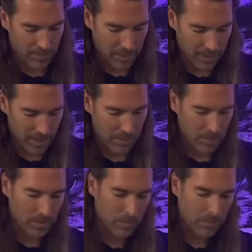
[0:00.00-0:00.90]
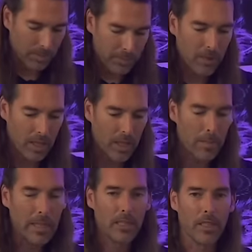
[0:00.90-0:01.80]
not going to name names, but
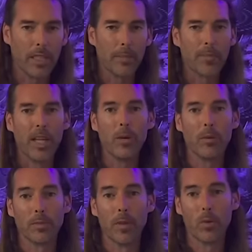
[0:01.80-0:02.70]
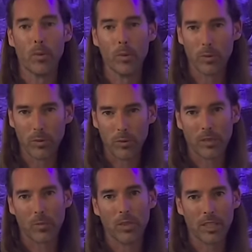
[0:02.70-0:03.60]
amazing guy. Anyways, we were doing
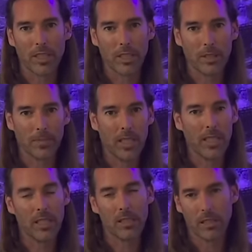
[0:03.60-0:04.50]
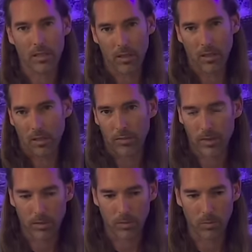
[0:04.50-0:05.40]
some work together, and he had done all of
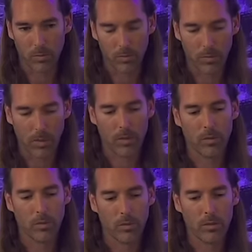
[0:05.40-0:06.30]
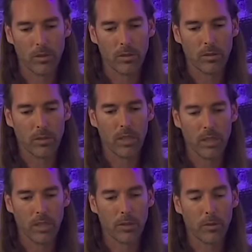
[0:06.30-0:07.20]
this real
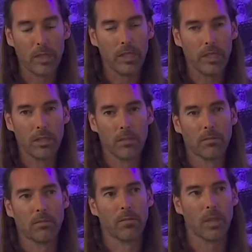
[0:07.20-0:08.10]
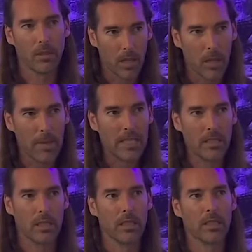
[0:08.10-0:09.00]
uh, three D
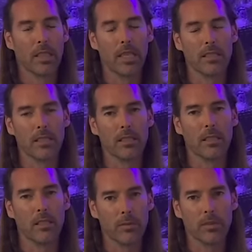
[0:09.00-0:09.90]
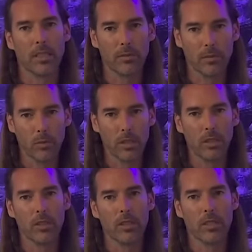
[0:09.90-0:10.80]
amazing content on himself and really
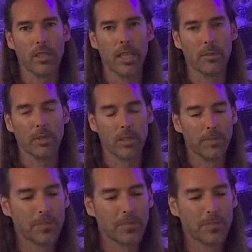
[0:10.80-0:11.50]
gone into the depths there.